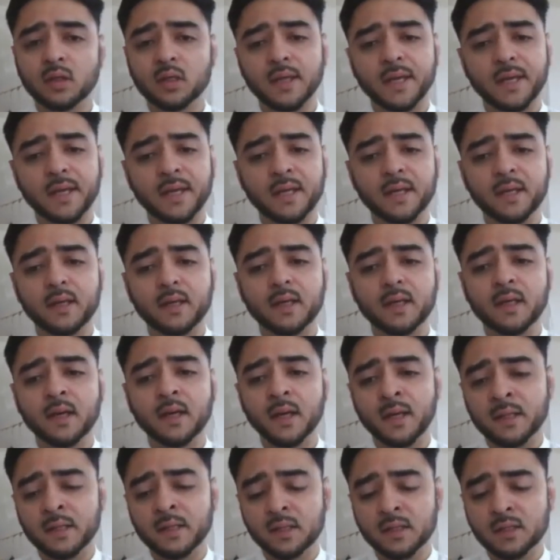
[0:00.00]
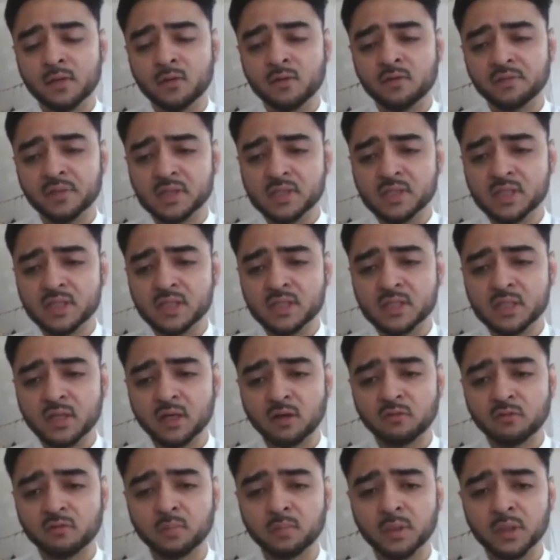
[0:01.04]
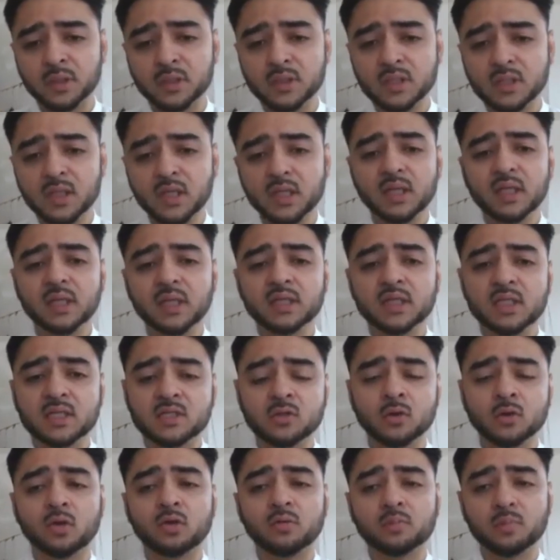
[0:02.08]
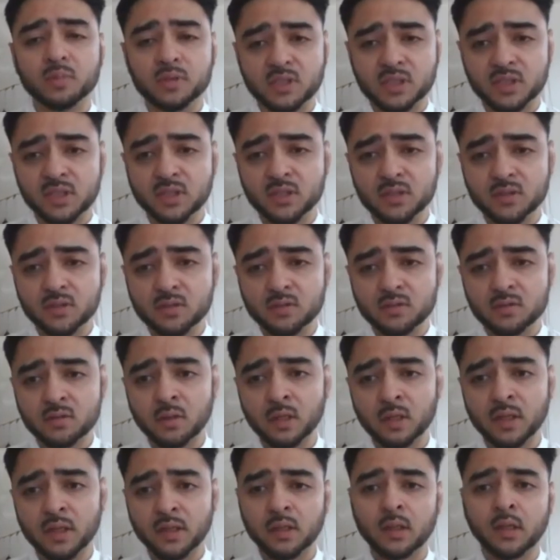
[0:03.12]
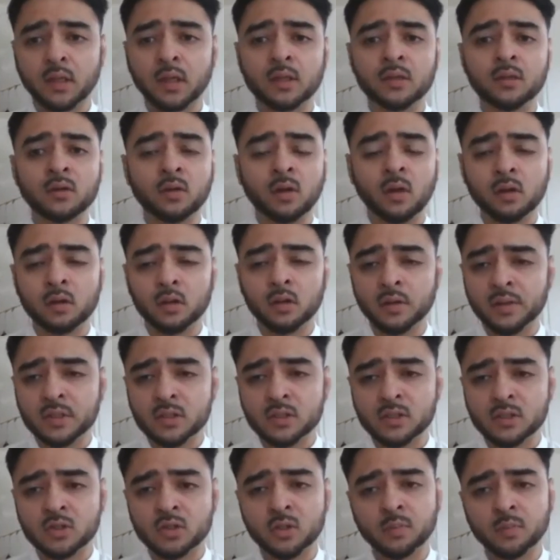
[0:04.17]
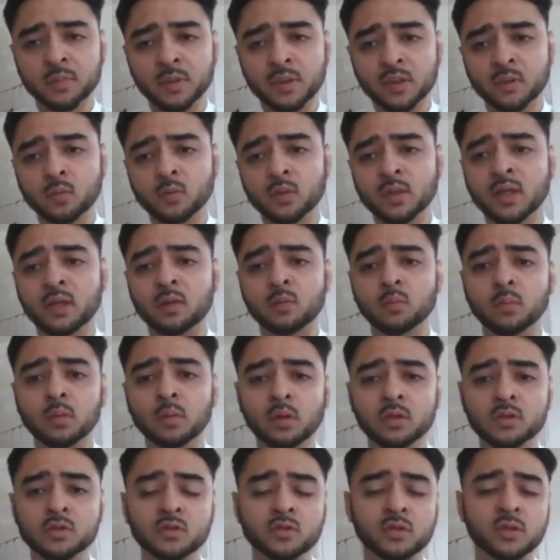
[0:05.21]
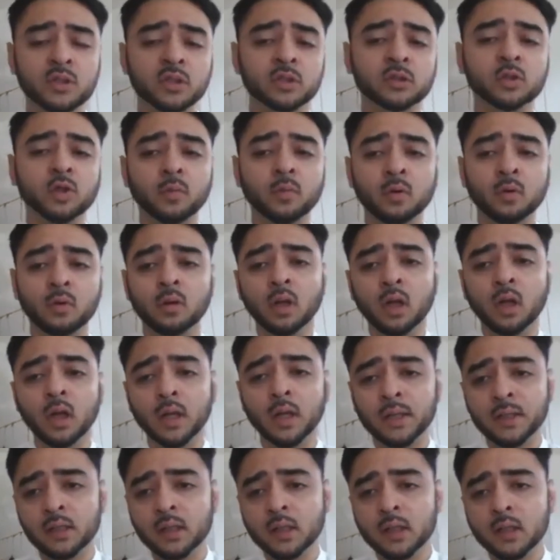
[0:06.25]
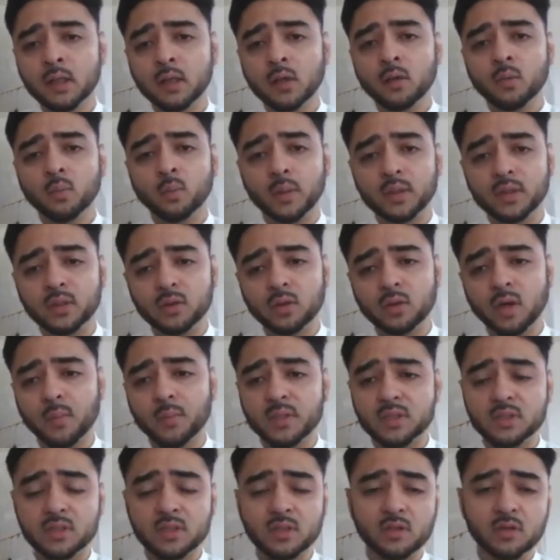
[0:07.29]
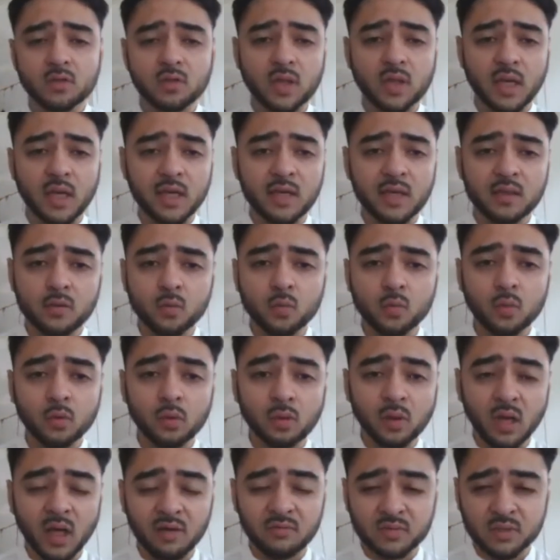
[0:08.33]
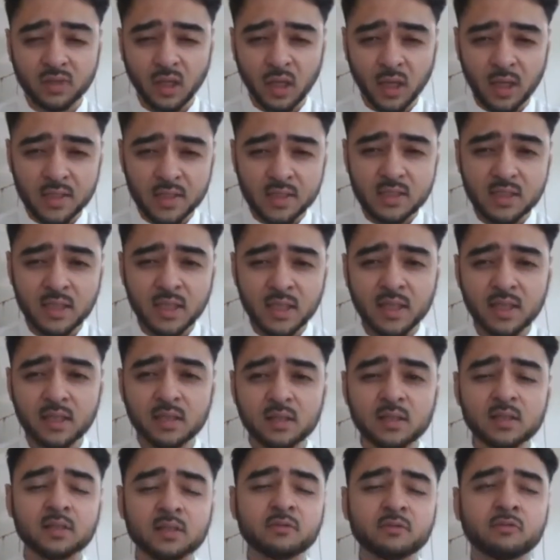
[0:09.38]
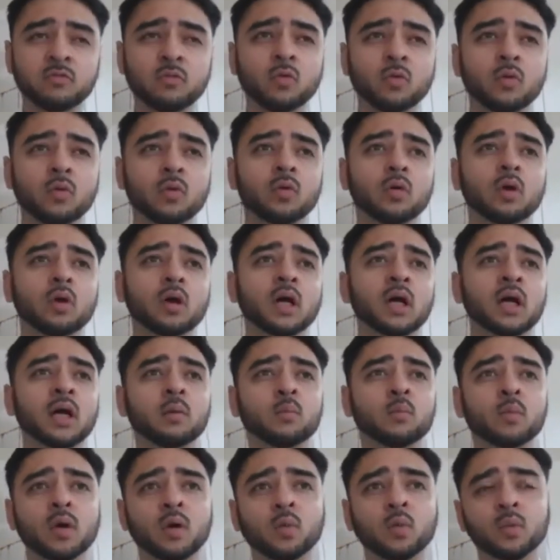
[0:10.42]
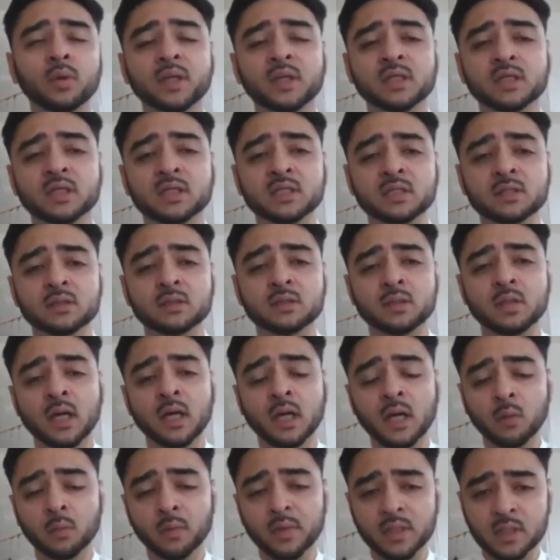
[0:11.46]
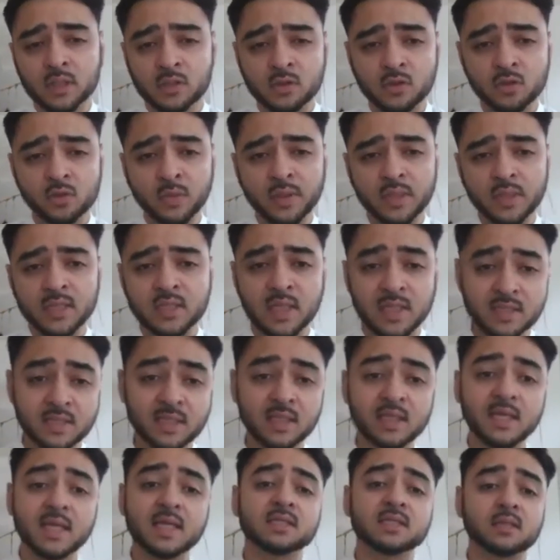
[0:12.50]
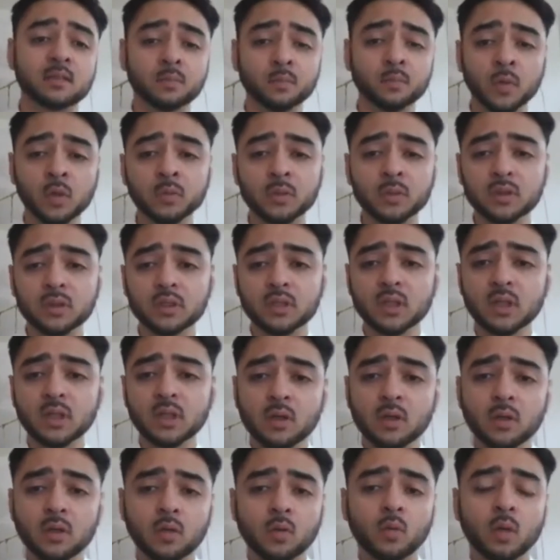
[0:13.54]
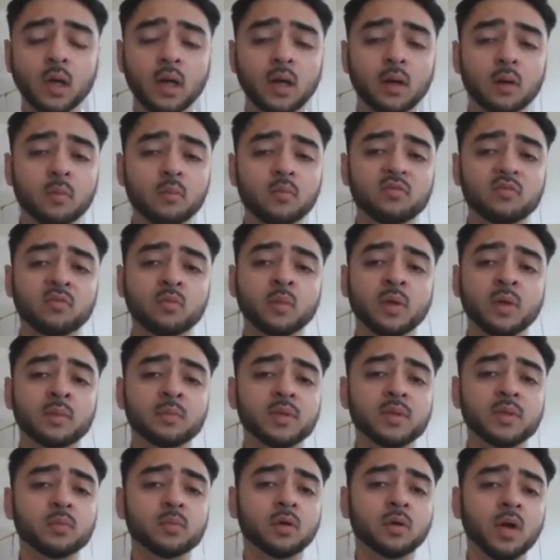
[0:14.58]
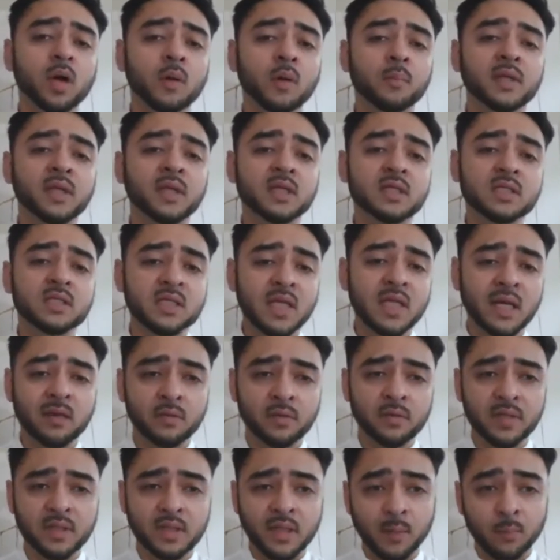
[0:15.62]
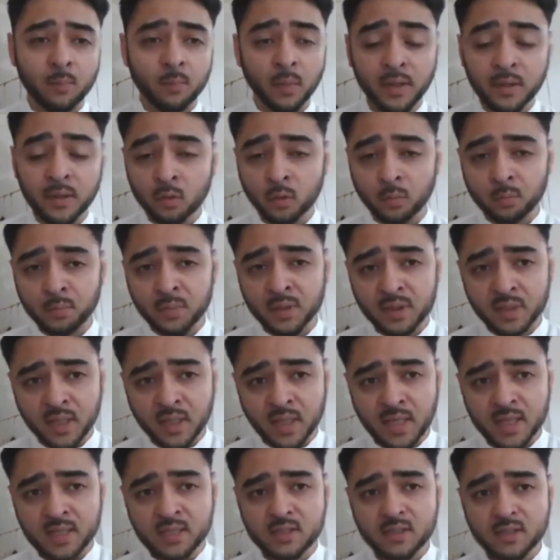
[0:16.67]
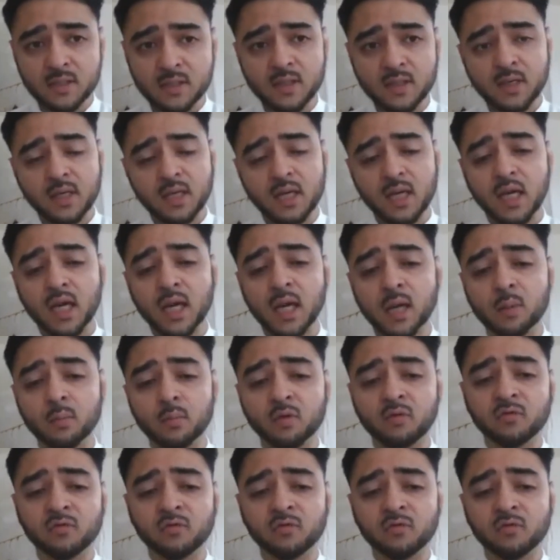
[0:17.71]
in the university itself. But there's a lot of procedures. Like, you can't go into shopping without a mask. You can shop online. When you come into the UK, you will have to isolate for a week to 2 weeks. That's the case at the moment. When people come in January, that might not be the case. Of